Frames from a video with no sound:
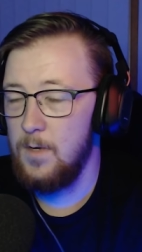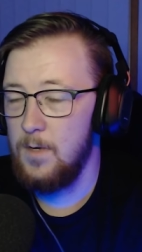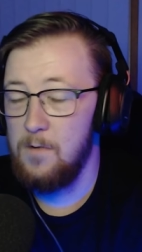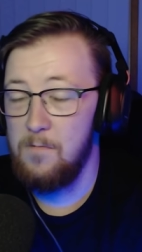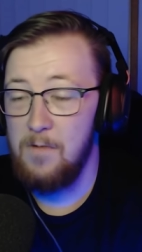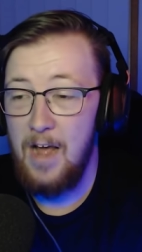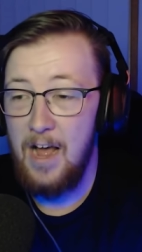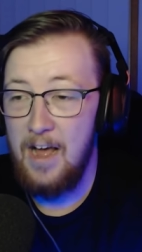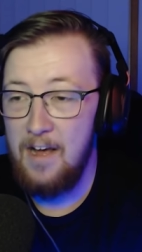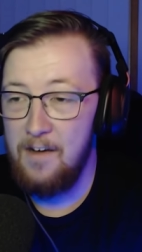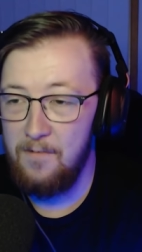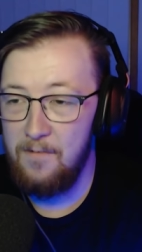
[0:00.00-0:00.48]

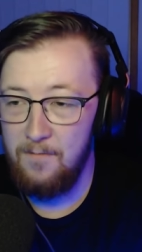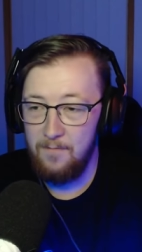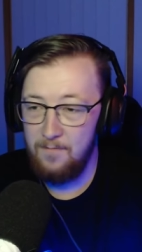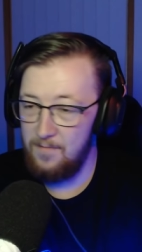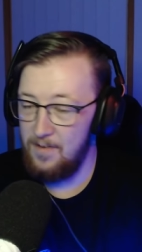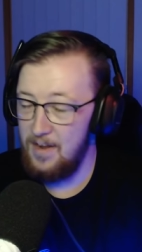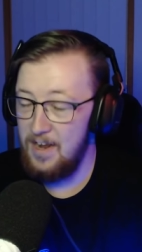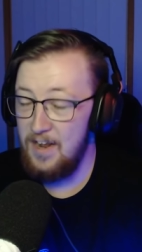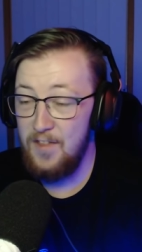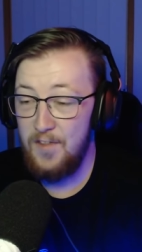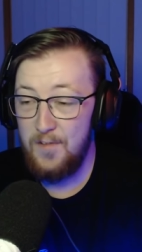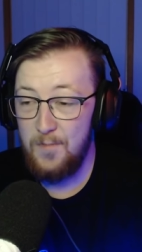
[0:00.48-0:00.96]
Wow,
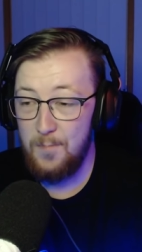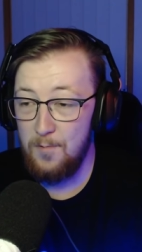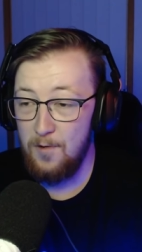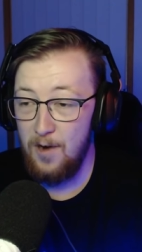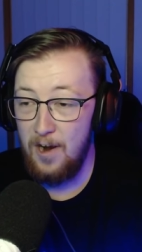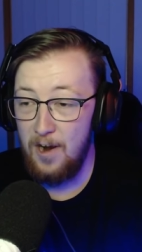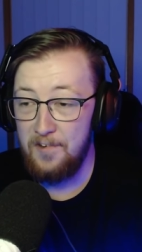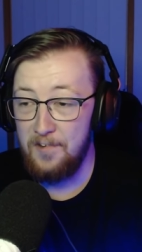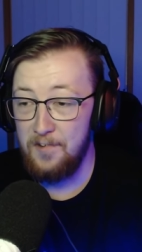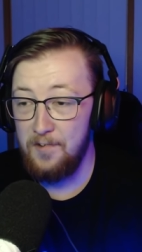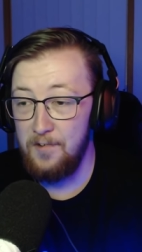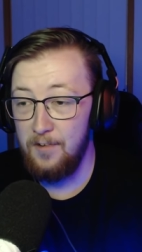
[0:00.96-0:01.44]

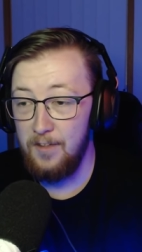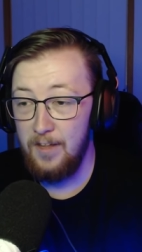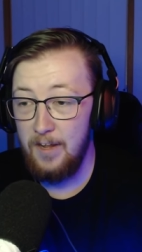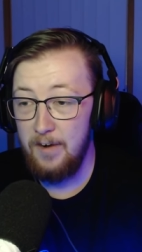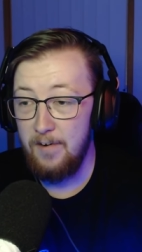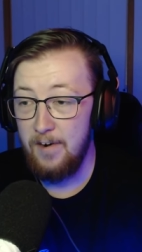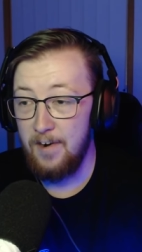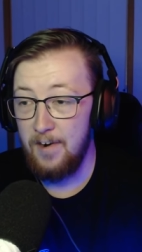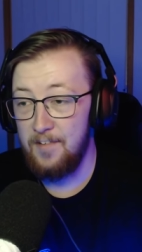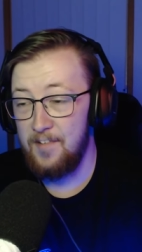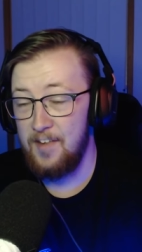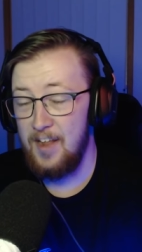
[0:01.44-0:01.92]
inspirational
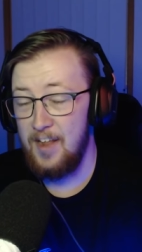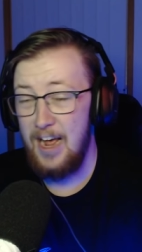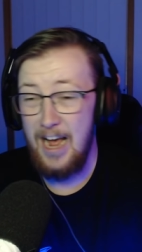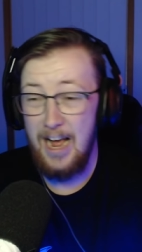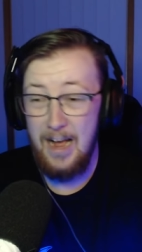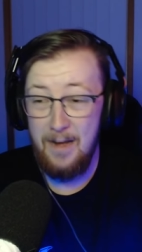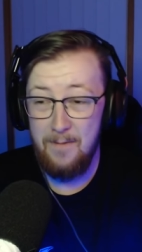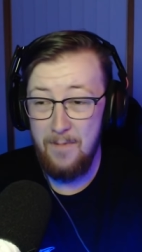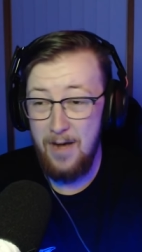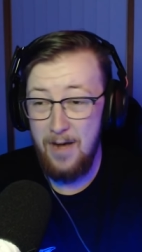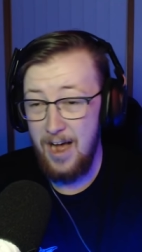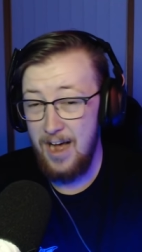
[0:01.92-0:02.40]
lyrics.
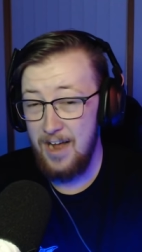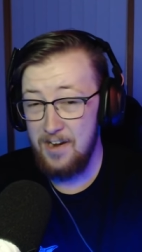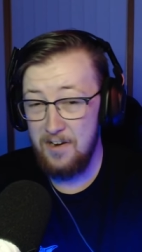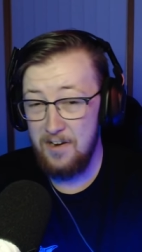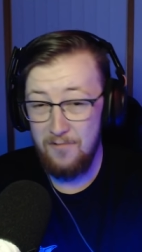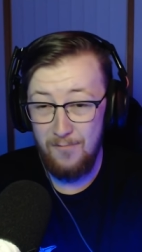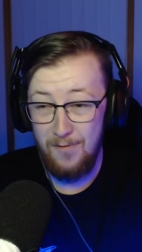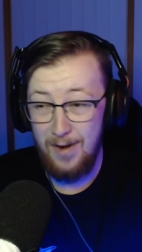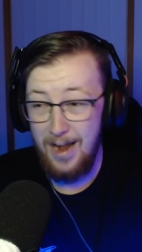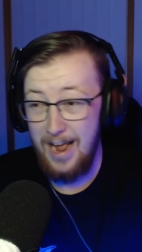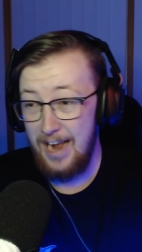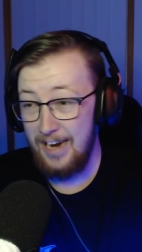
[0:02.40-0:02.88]
I'm on
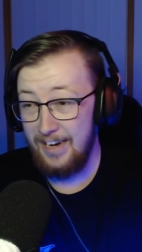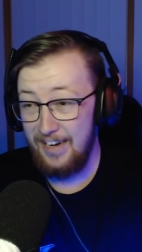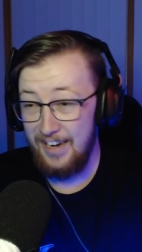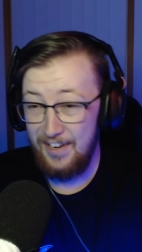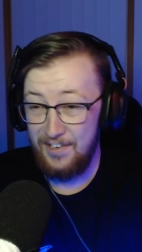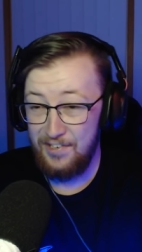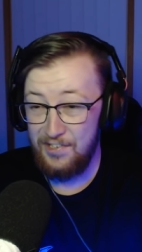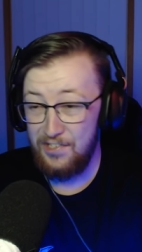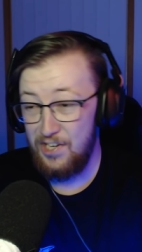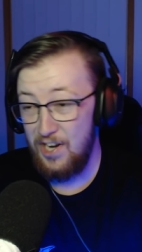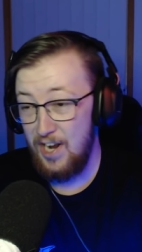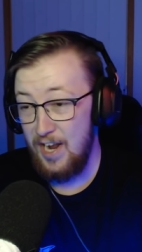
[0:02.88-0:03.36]
a
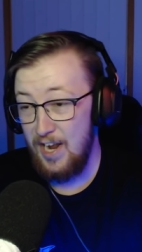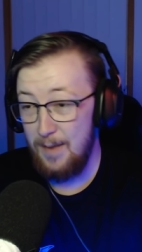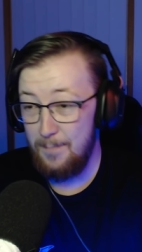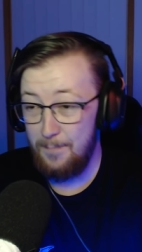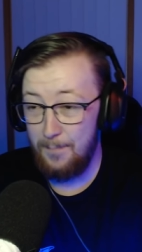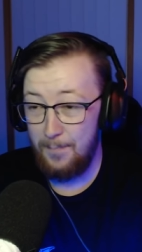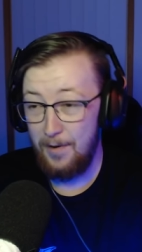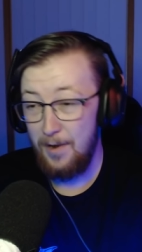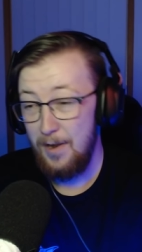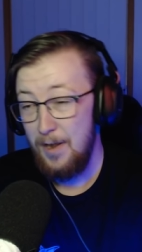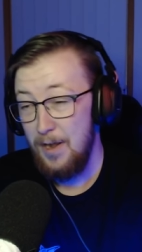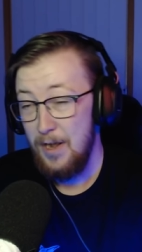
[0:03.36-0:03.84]
rocket
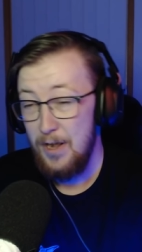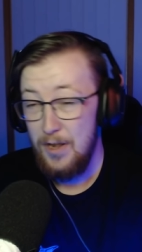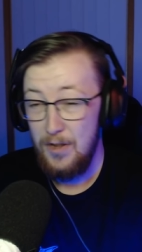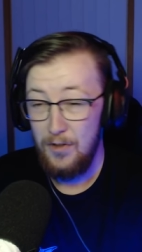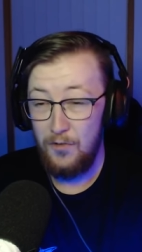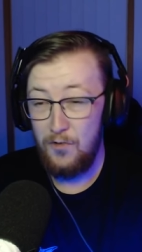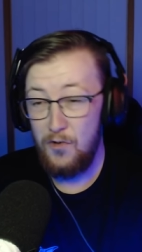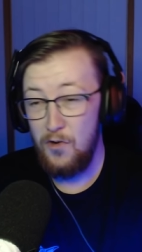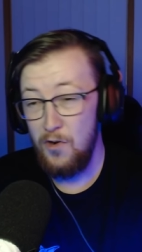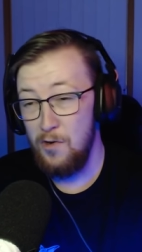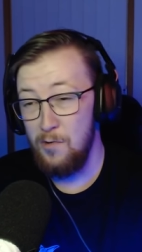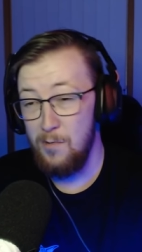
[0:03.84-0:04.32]
ship
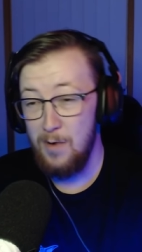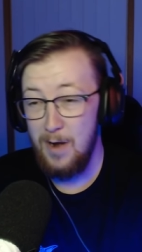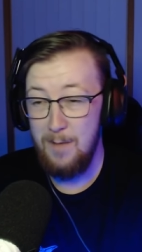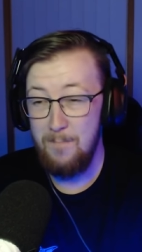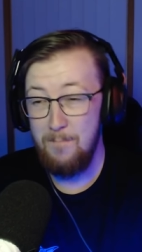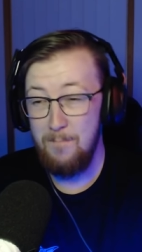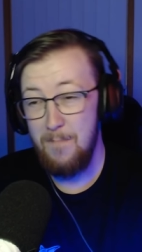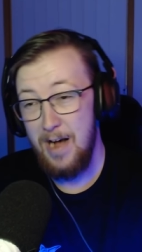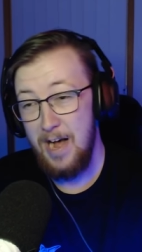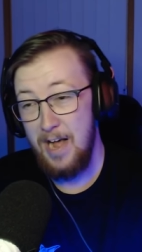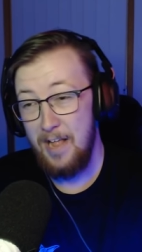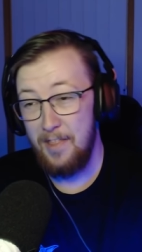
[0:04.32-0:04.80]
to a
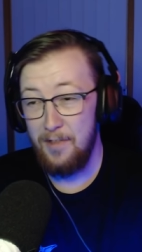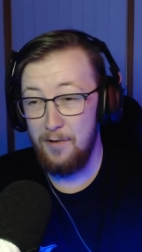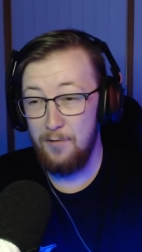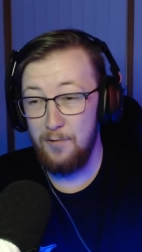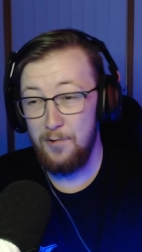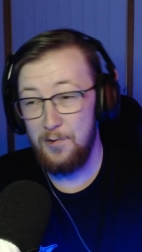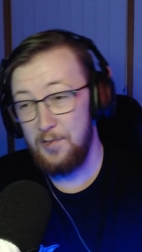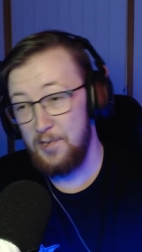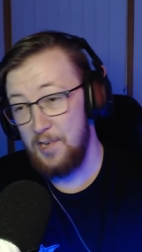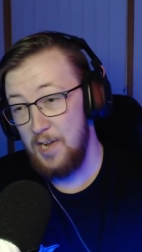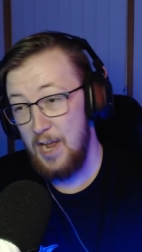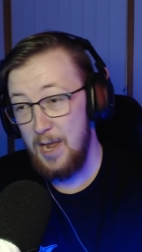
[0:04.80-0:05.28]

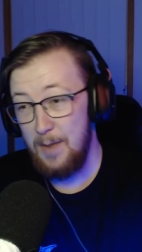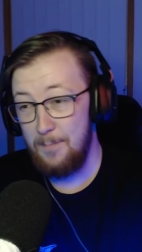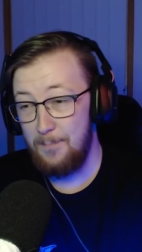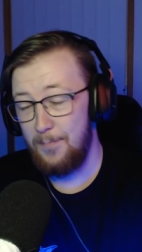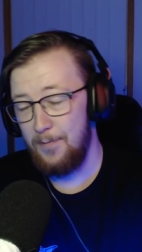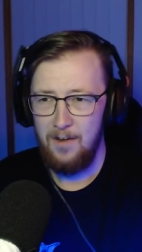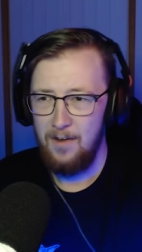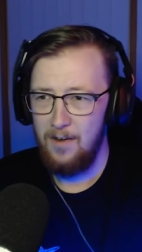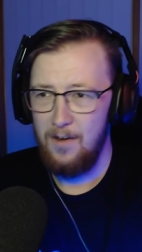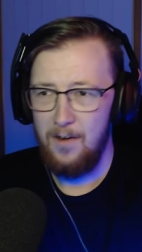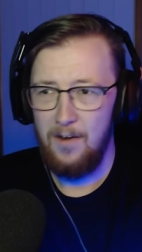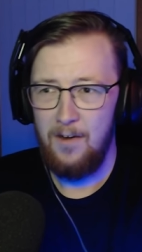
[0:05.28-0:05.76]
mothership.
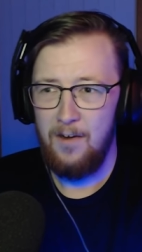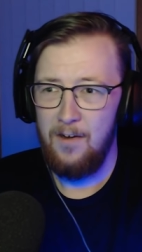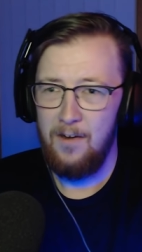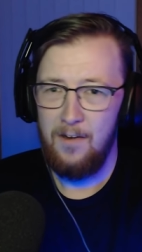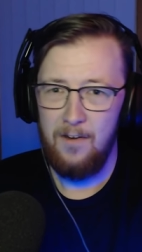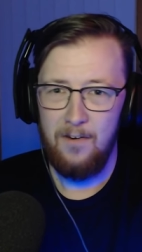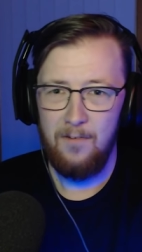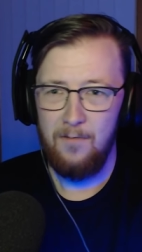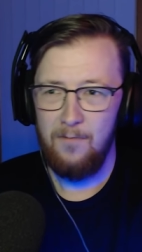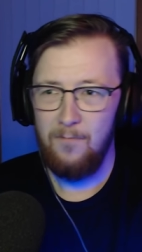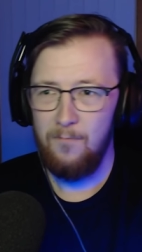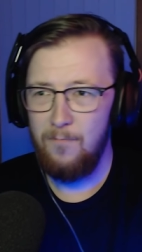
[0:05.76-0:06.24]

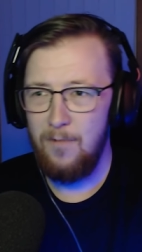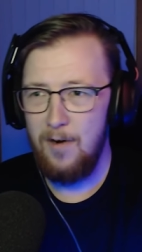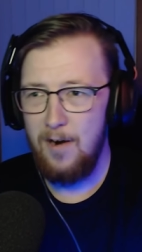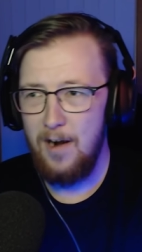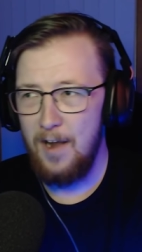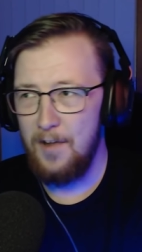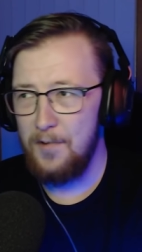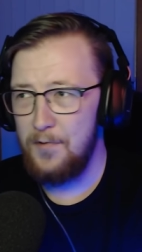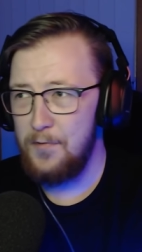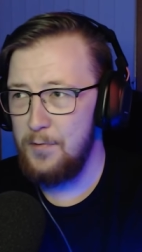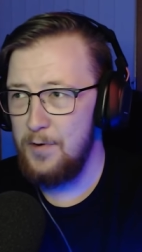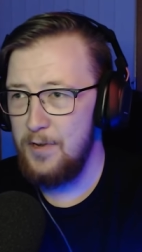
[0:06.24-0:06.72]
Where
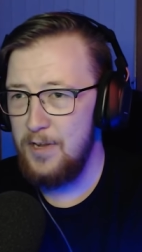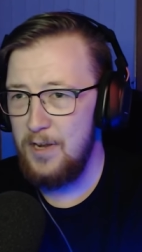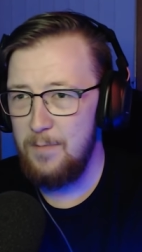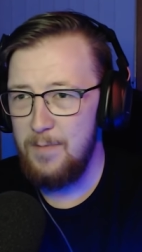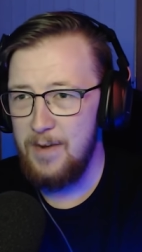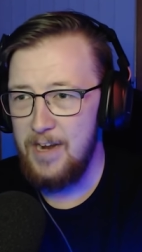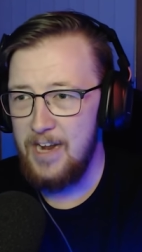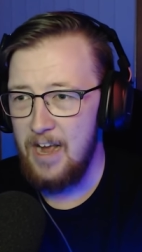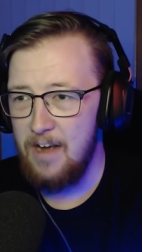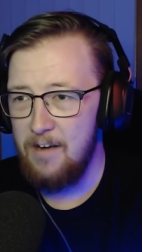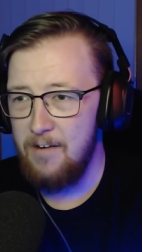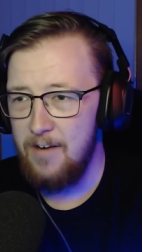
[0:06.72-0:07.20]
else would you
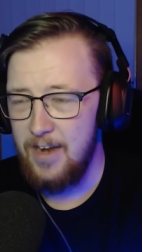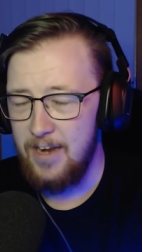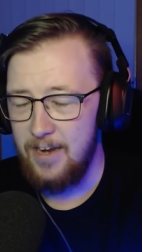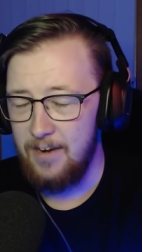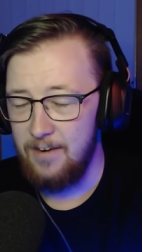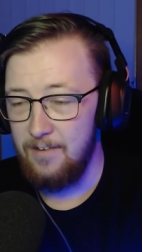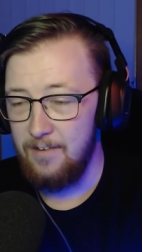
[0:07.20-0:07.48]
be going?